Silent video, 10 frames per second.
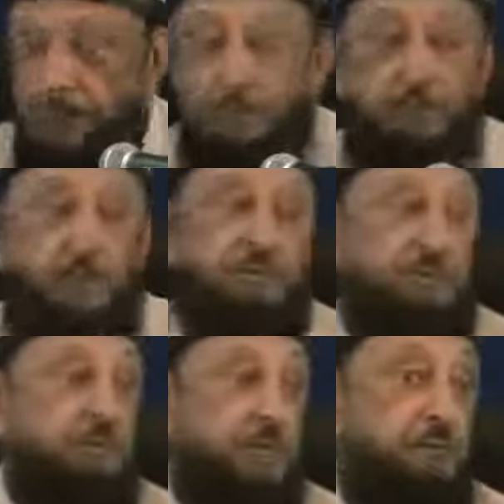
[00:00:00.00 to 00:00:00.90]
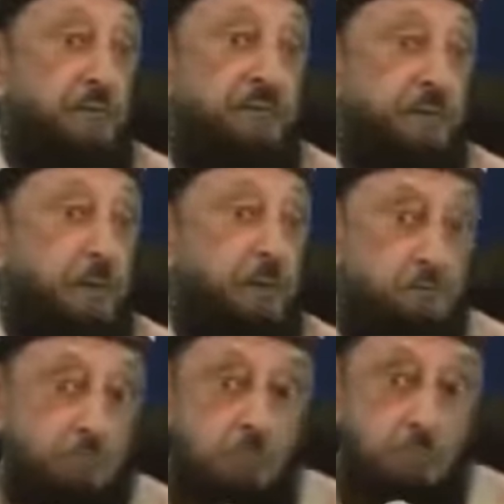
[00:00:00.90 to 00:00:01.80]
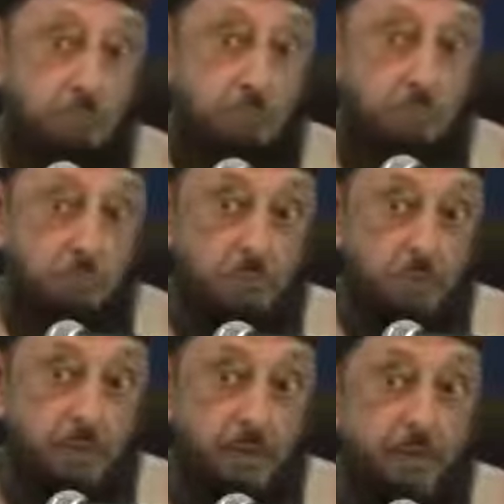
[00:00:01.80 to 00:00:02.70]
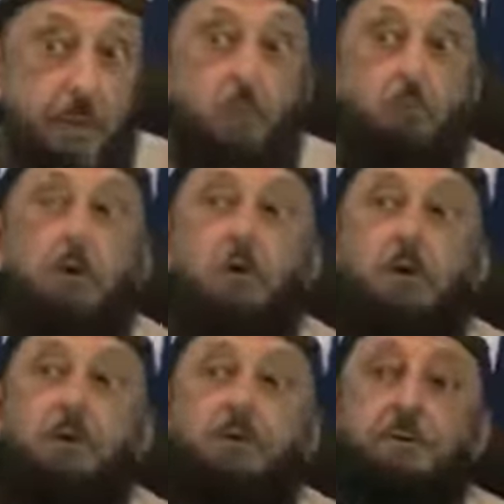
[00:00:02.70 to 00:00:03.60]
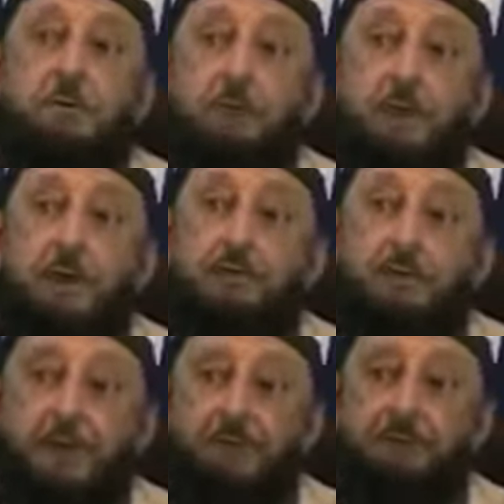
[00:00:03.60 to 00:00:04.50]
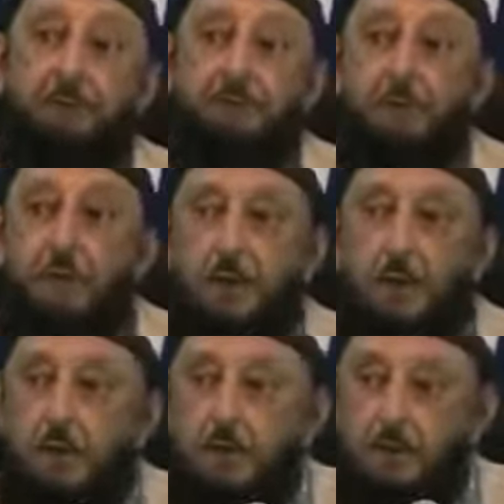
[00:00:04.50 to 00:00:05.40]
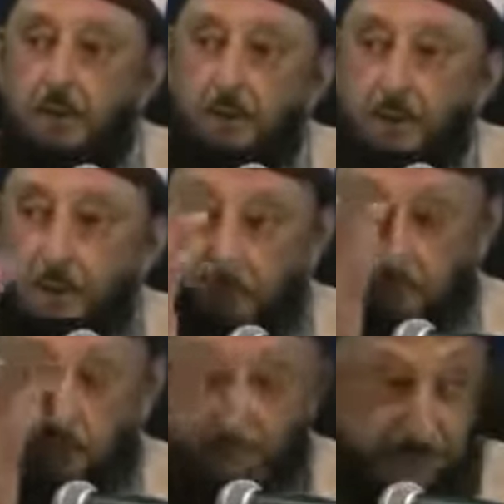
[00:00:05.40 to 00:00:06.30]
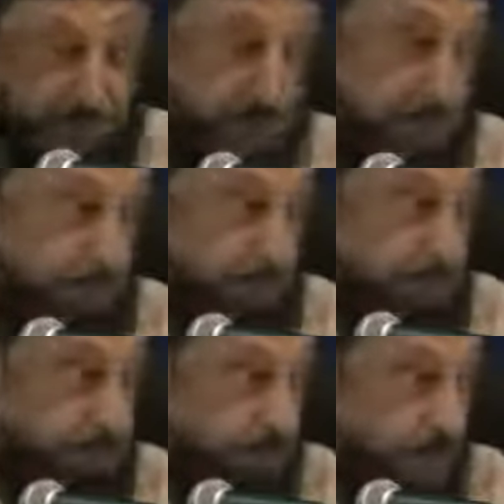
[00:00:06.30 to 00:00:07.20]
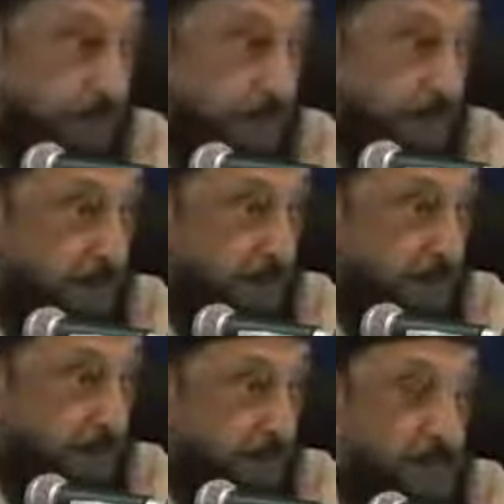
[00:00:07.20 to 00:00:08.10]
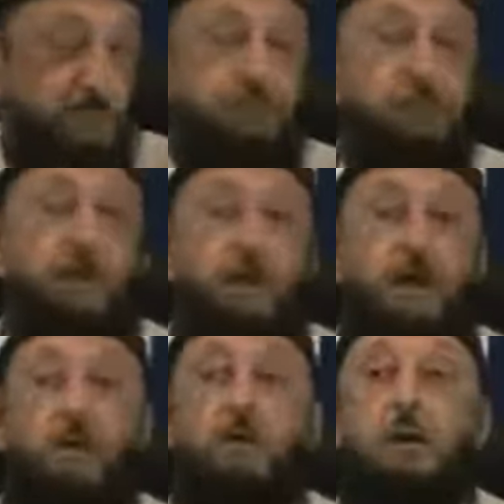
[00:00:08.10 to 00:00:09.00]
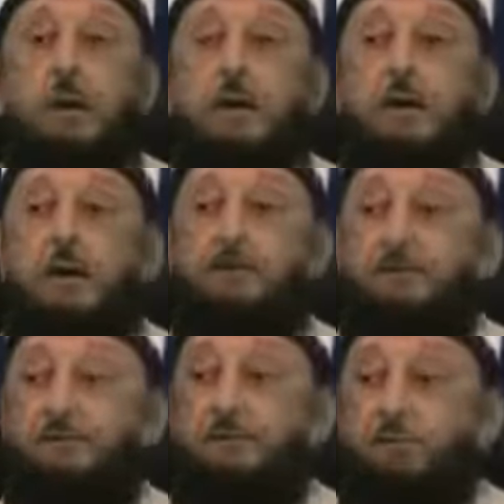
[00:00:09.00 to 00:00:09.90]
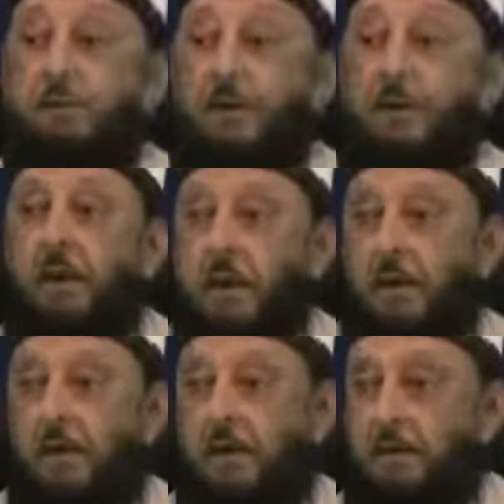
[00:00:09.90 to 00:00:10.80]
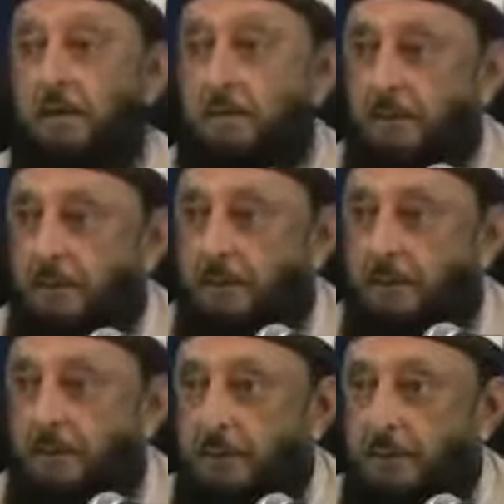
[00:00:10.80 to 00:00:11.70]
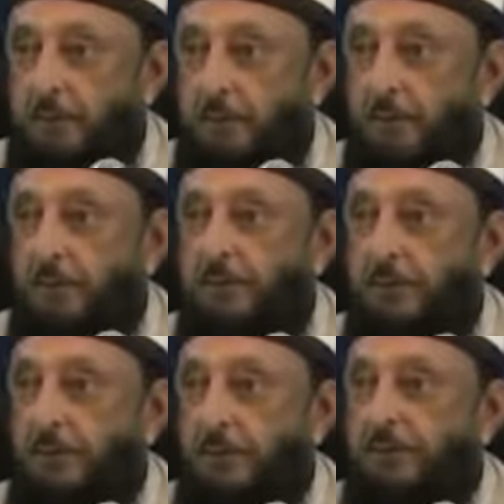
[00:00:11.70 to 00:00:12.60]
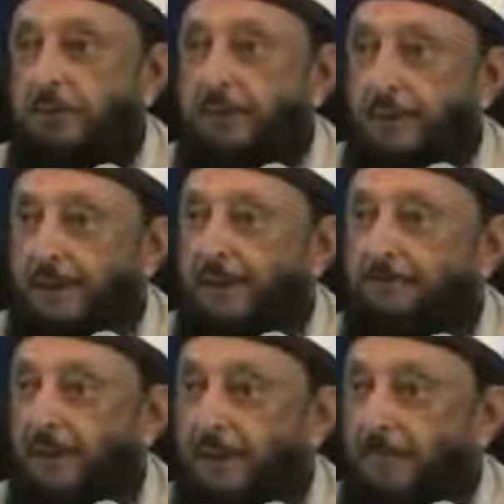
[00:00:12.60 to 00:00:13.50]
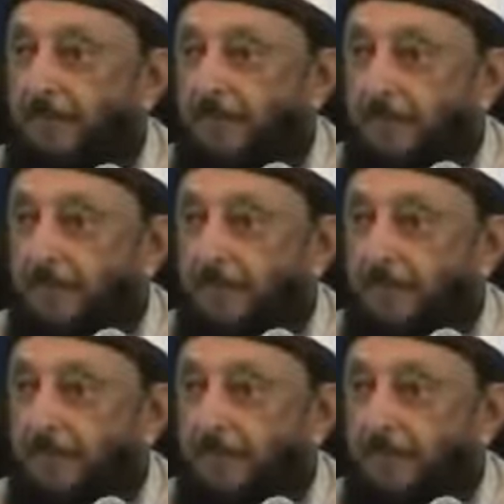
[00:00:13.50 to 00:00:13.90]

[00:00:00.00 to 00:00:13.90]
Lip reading: But the rest of us would say no. We want to remain faithful to Allah and to His Messenger. And so in our hearts we long for the return of the Khilafah,